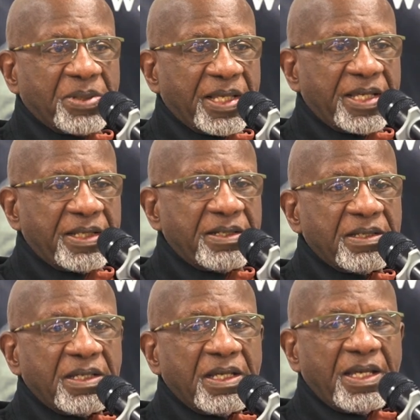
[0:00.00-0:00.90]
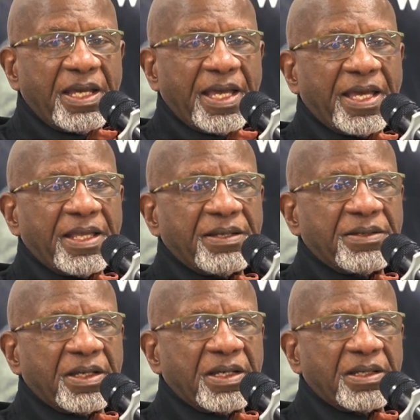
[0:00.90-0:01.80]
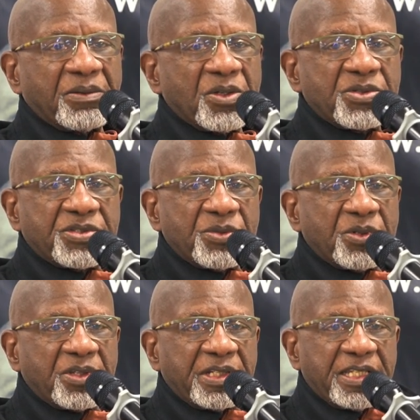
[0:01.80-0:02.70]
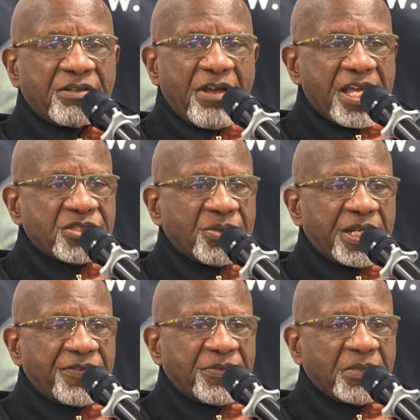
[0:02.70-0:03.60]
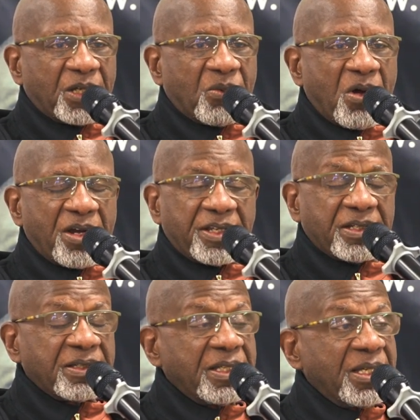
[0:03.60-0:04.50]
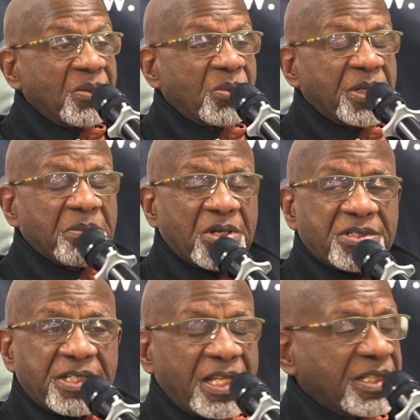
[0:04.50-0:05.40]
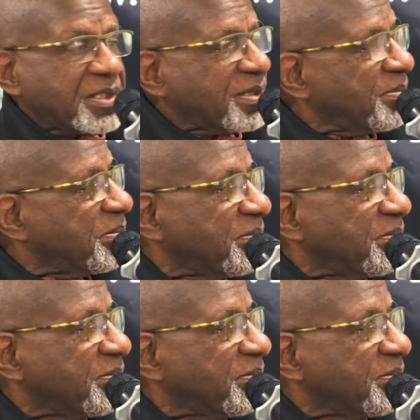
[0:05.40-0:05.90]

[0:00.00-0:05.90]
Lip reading: played, and no sooner than he graduated from LaGuardia, Wynton Marsalis